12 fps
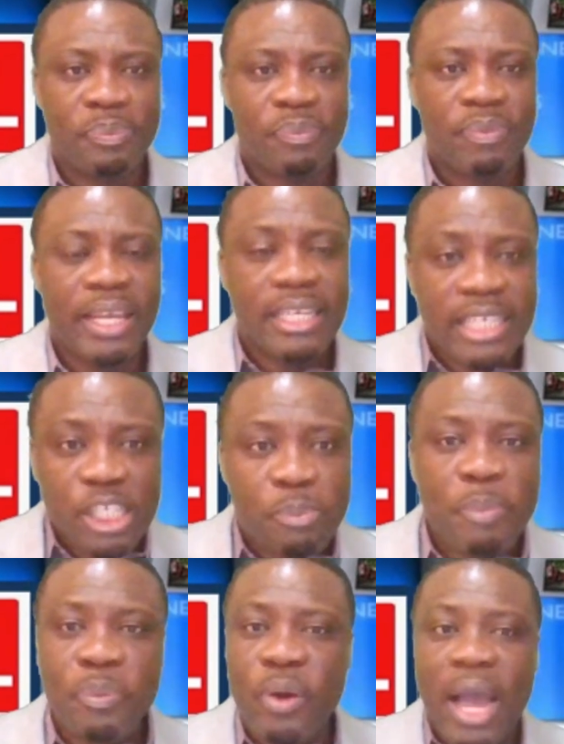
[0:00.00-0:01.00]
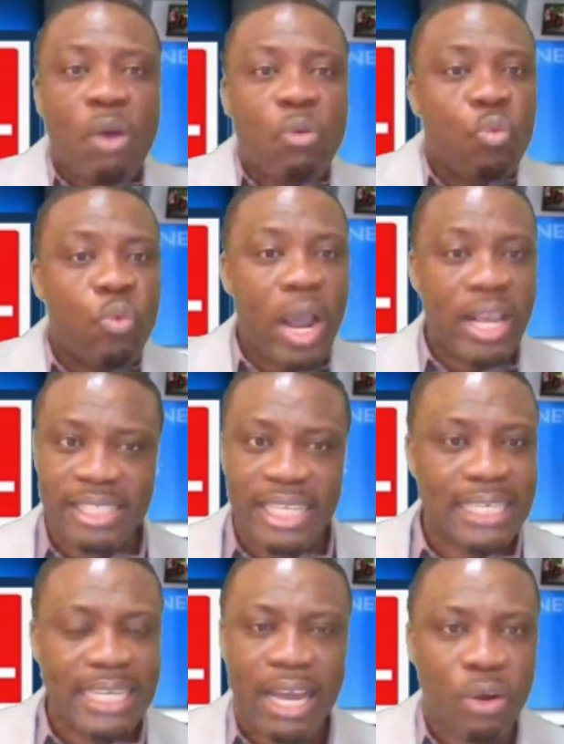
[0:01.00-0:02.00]
And these people are wasting
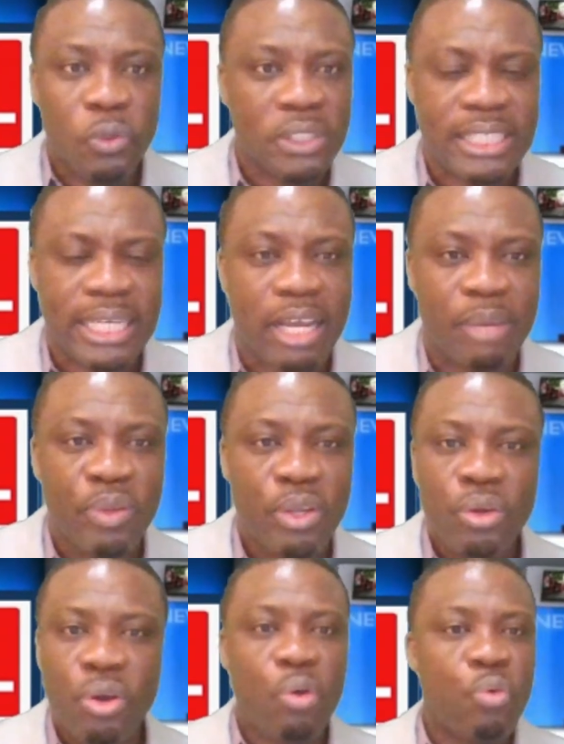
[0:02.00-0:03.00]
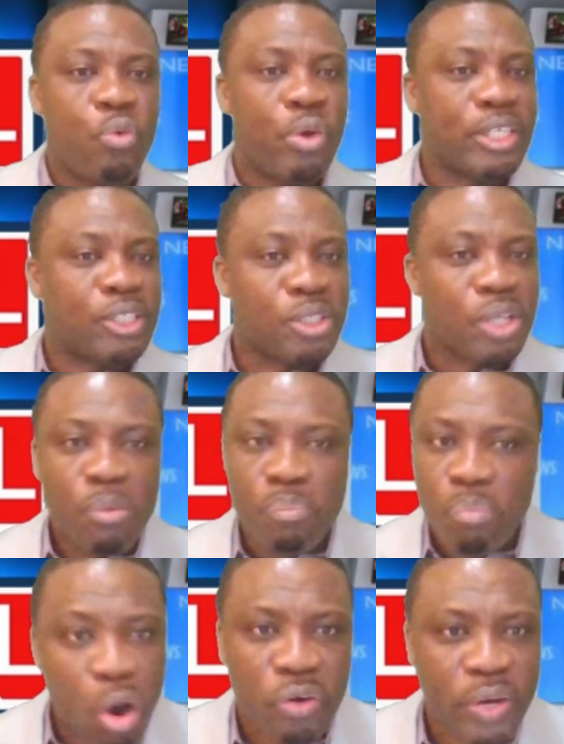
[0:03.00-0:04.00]
their own time on who is
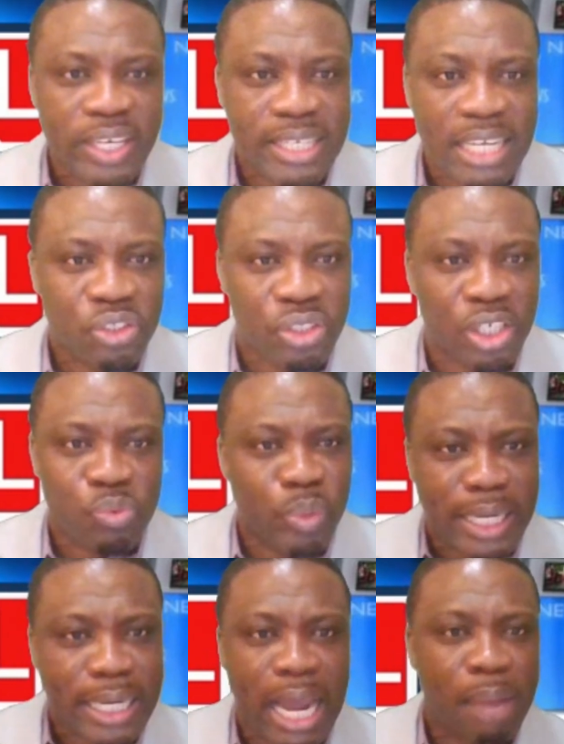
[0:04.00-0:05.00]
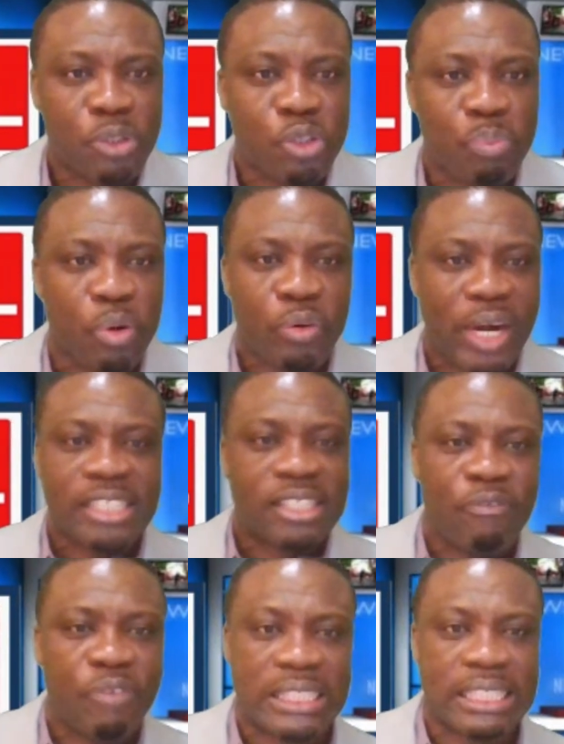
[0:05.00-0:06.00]
more credentials when it comes to
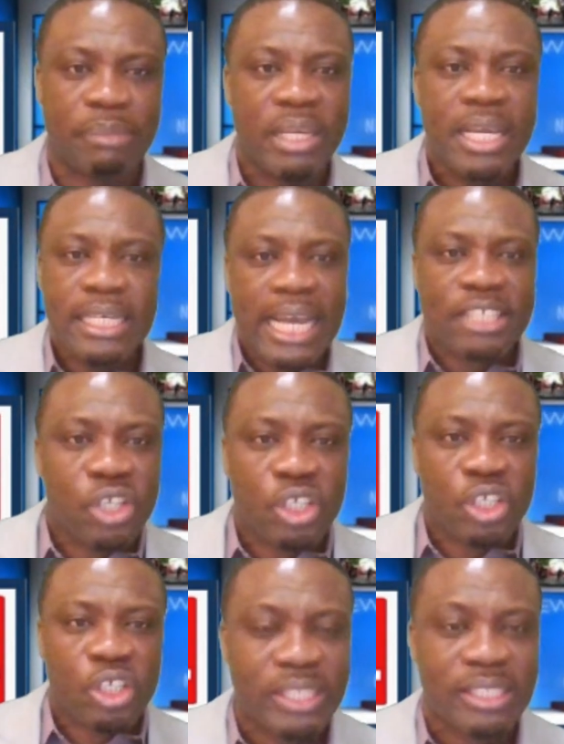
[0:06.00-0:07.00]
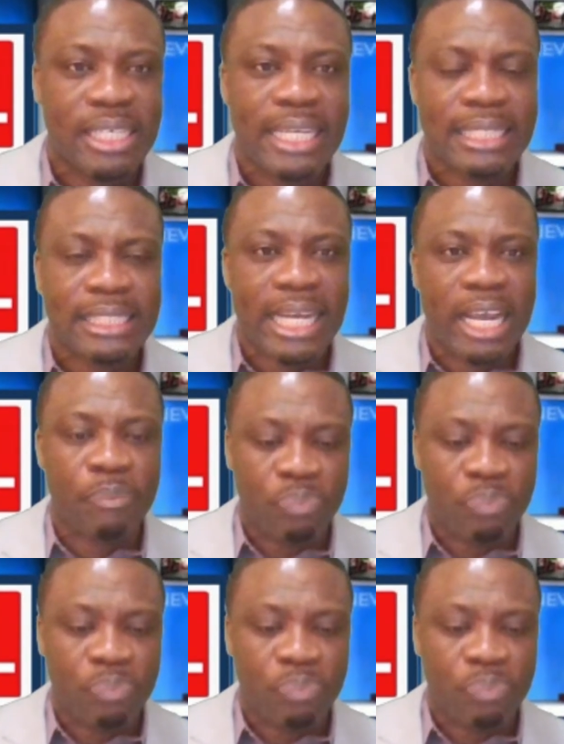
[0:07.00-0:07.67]
progressivism. They are just wasting their time.